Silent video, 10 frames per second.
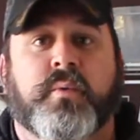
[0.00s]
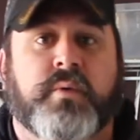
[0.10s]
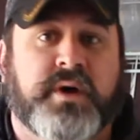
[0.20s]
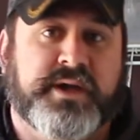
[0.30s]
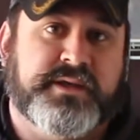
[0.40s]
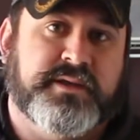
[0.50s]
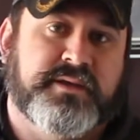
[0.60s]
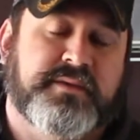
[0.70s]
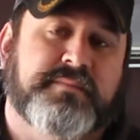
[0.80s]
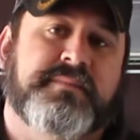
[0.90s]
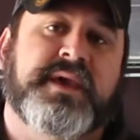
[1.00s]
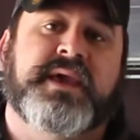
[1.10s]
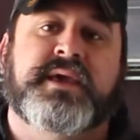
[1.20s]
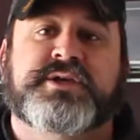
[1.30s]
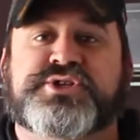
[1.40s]
One,
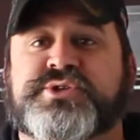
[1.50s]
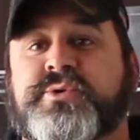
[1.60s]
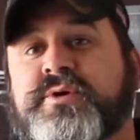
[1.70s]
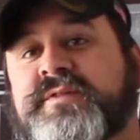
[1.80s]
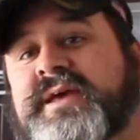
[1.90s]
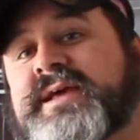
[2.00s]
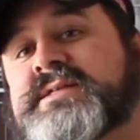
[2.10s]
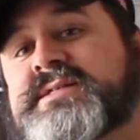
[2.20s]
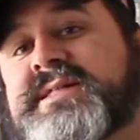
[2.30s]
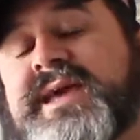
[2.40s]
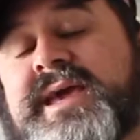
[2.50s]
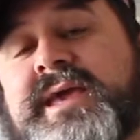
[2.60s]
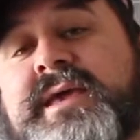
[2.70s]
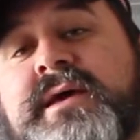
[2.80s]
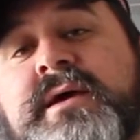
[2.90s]
make sure they
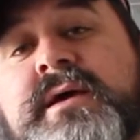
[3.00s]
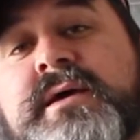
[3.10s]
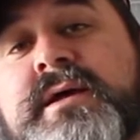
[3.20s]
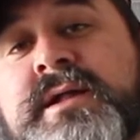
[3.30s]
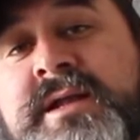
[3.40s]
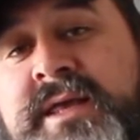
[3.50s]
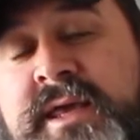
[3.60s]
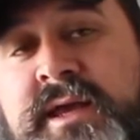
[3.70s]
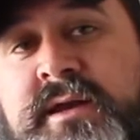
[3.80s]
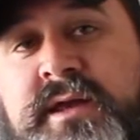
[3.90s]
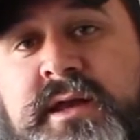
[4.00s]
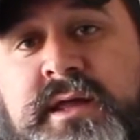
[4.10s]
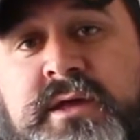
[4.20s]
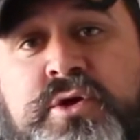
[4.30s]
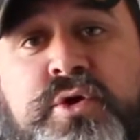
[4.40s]
stay clean and
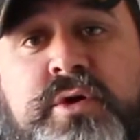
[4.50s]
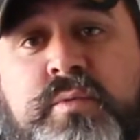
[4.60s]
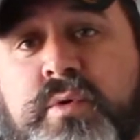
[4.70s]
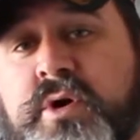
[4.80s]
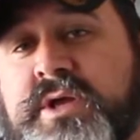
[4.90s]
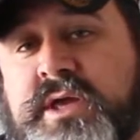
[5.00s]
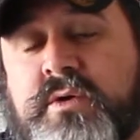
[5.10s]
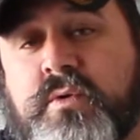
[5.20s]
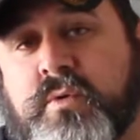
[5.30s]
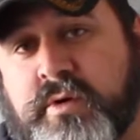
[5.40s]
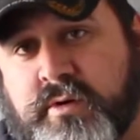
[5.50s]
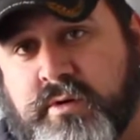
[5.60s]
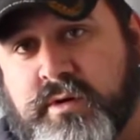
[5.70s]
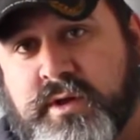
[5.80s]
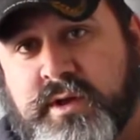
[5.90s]
in good working order.